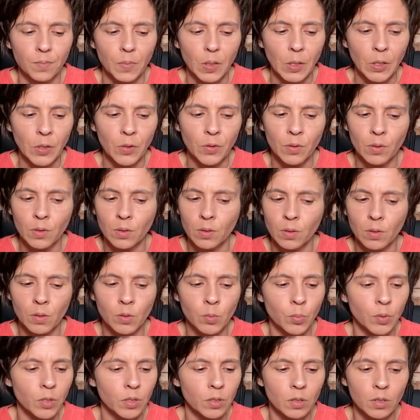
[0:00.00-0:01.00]
either this
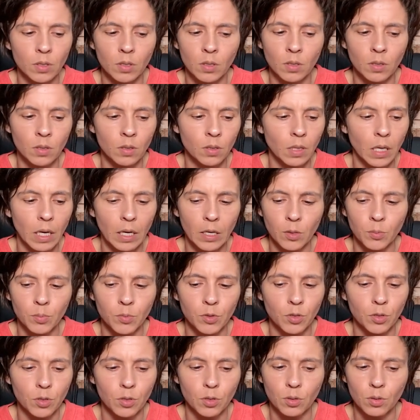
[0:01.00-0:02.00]
person
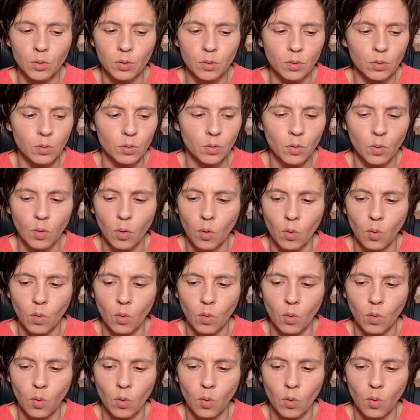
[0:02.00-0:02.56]
helped you